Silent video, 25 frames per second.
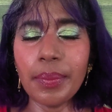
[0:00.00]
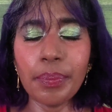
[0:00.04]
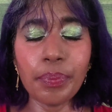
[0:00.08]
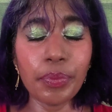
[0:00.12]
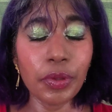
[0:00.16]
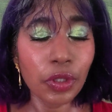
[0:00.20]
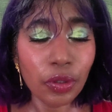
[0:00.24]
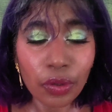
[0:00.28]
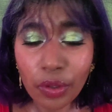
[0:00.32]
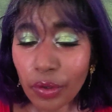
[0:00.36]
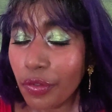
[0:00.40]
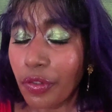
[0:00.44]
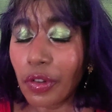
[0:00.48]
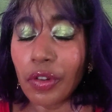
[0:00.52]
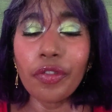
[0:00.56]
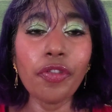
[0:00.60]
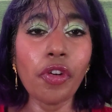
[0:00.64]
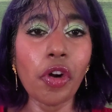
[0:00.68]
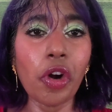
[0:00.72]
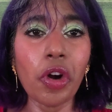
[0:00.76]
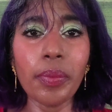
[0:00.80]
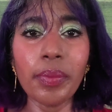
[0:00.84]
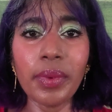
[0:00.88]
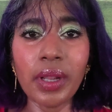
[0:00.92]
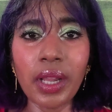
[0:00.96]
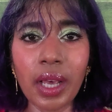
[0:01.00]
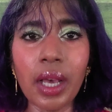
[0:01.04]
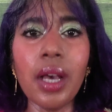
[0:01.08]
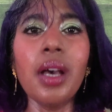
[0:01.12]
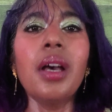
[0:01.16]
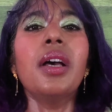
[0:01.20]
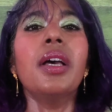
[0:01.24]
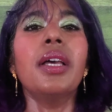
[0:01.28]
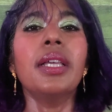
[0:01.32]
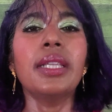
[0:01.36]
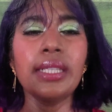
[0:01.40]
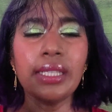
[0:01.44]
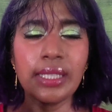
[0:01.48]
Beautiful
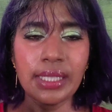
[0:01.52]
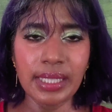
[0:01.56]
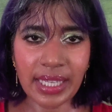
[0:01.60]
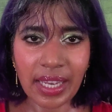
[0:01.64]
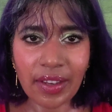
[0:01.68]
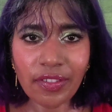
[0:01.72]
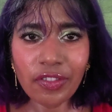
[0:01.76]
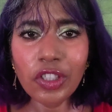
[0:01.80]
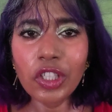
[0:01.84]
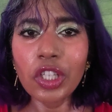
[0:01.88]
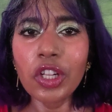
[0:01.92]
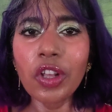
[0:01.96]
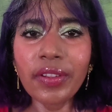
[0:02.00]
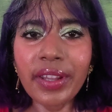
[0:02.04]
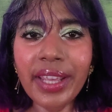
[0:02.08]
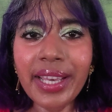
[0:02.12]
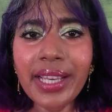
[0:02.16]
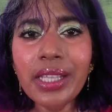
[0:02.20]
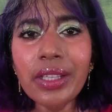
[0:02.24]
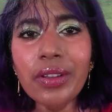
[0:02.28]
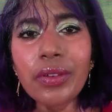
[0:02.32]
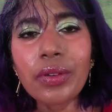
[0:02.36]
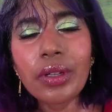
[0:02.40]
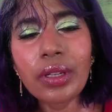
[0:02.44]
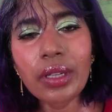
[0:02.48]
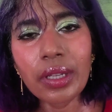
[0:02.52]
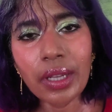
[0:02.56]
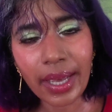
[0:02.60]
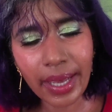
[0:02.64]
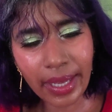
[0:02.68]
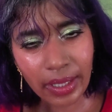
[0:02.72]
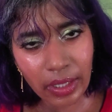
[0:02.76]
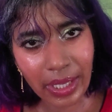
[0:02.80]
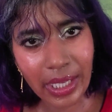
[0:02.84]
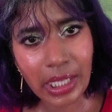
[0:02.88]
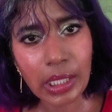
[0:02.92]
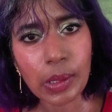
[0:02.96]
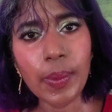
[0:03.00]
formula, definitely
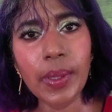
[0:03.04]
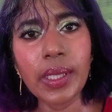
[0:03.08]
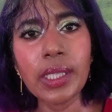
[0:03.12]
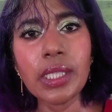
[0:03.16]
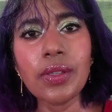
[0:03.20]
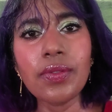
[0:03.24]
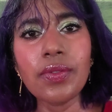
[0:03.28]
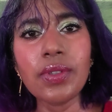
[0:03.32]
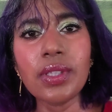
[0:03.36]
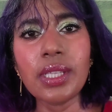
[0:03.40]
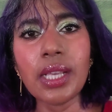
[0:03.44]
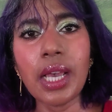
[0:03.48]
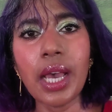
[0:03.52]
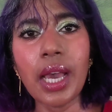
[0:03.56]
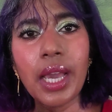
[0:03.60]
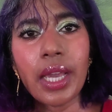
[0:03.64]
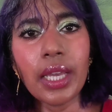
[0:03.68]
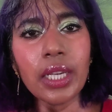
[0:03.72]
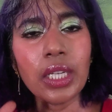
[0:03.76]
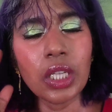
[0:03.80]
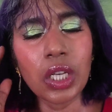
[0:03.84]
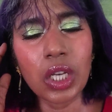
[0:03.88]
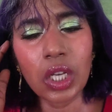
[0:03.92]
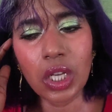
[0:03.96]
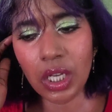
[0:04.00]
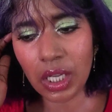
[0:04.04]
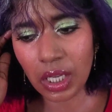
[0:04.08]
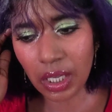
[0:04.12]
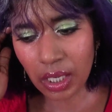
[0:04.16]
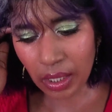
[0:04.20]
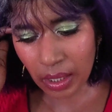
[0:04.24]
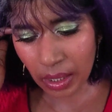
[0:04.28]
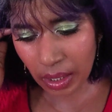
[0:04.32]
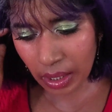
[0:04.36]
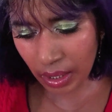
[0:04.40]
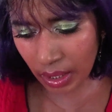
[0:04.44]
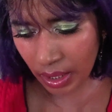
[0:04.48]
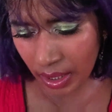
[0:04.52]
on the expensive side.
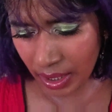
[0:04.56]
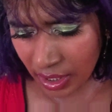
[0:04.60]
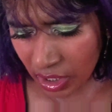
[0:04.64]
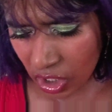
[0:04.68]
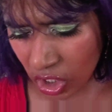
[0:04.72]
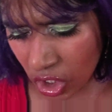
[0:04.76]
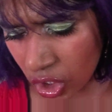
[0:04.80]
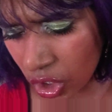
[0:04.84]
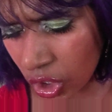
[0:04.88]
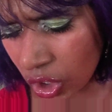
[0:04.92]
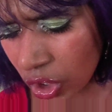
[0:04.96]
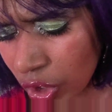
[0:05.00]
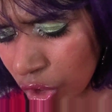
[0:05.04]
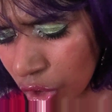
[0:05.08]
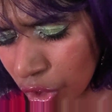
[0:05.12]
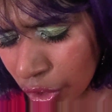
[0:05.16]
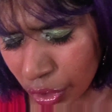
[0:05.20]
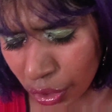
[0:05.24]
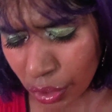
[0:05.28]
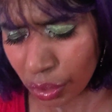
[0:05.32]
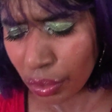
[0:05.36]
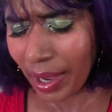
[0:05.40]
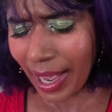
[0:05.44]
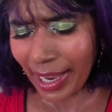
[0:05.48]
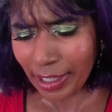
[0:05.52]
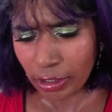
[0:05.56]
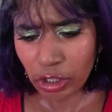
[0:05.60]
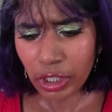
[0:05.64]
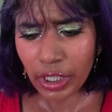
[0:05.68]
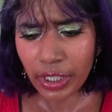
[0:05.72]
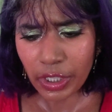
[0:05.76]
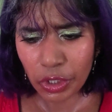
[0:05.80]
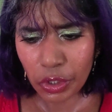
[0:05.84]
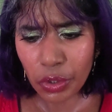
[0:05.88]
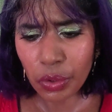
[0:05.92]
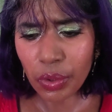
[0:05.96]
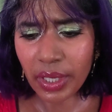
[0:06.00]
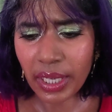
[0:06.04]
It's you
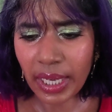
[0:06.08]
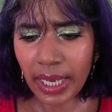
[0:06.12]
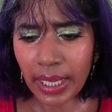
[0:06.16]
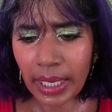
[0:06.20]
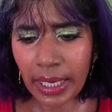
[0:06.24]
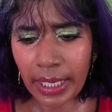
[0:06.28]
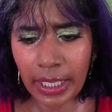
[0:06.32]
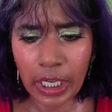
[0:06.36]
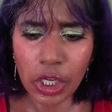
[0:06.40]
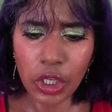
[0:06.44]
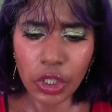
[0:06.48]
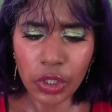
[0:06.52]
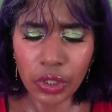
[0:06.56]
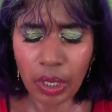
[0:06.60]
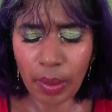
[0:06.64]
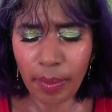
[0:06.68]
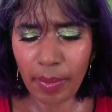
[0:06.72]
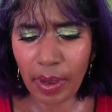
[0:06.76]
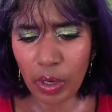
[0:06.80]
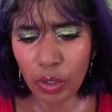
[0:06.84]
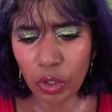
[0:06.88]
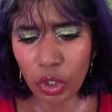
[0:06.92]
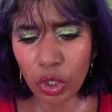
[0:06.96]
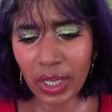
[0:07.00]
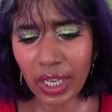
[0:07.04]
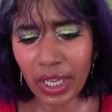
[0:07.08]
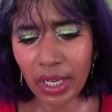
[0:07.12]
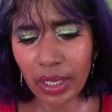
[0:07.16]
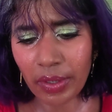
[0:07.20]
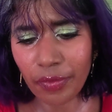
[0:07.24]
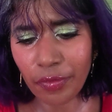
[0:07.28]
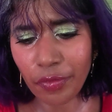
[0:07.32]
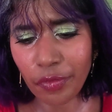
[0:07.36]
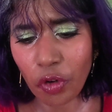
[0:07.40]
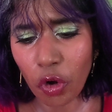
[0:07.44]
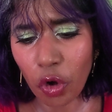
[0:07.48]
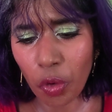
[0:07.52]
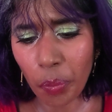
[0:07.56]
actually do get like a good amount. You get
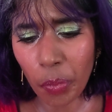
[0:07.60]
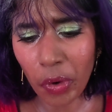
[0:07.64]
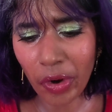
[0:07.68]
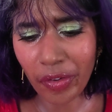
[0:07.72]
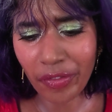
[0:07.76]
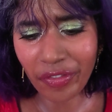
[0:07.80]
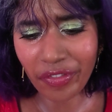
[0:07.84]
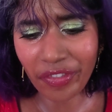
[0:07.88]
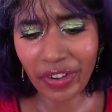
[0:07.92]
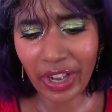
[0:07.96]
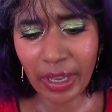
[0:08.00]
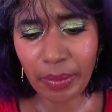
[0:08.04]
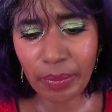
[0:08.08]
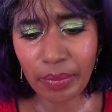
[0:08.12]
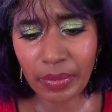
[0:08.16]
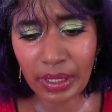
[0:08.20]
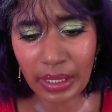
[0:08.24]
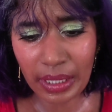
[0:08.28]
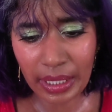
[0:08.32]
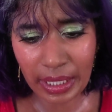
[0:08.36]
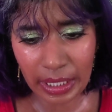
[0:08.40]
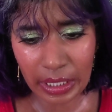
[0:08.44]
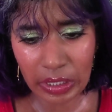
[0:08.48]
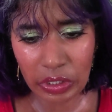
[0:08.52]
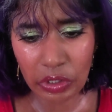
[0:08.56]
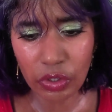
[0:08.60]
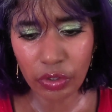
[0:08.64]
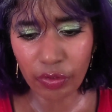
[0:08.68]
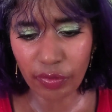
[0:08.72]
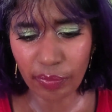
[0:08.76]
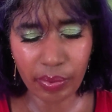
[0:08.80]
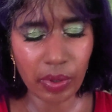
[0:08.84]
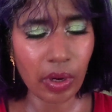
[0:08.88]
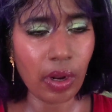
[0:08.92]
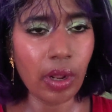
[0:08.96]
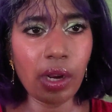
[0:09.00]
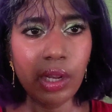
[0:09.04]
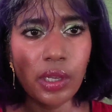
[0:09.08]
4.5 milliliters of
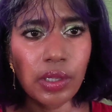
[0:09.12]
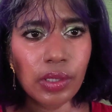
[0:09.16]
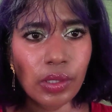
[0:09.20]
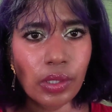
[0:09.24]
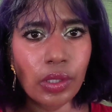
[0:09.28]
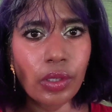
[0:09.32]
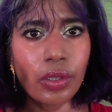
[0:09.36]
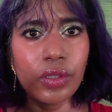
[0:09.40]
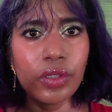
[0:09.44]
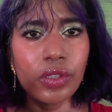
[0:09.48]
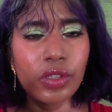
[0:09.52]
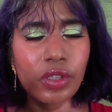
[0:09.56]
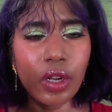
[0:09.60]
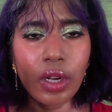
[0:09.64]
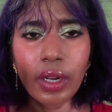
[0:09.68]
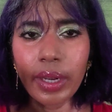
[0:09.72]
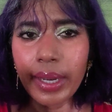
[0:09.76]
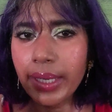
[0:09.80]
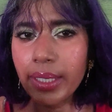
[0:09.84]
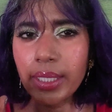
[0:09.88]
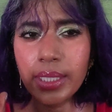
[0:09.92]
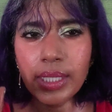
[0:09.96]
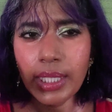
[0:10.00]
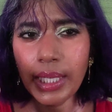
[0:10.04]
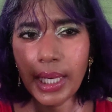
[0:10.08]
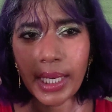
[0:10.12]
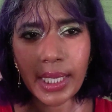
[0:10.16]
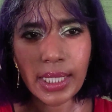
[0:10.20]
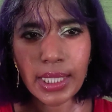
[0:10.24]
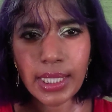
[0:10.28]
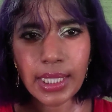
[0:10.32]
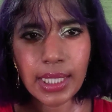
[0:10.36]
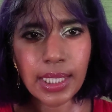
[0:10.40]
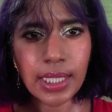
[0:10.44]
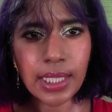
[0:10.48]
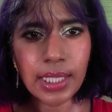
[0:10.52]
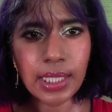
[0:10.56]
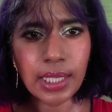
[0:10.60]
product, so it's not like a tiny.
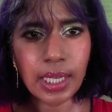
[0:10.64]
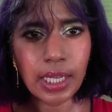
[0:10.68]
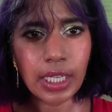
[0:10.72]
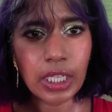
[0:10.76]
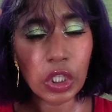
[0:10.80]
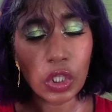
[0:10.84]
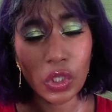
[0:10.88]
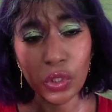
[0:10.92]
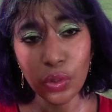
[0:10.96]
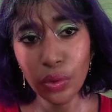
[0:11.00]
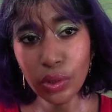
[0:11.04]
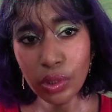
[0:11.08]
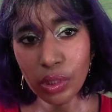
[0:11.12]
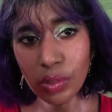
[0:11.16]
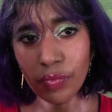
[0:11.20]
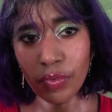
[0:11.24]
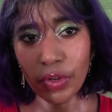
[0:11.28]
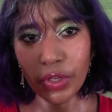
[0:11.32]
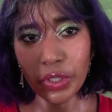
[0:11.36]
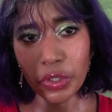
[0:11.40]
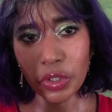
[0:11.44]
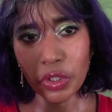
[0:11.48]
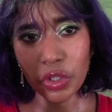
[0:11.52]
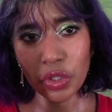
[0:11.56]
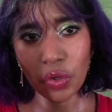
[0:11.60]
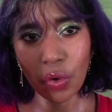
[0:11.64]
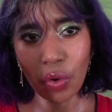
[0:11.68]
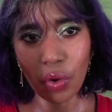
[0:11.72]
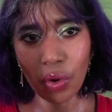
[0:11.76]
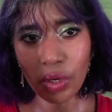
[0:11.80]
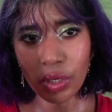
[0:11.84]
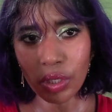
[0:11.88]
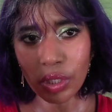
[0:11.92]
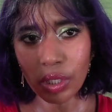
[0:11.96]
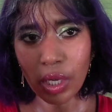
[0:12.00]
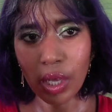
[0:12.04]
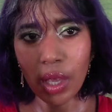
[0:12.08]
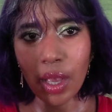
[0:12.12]
It looks very
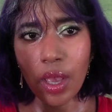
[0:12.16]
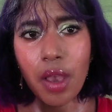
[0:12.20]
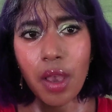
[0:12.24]
short,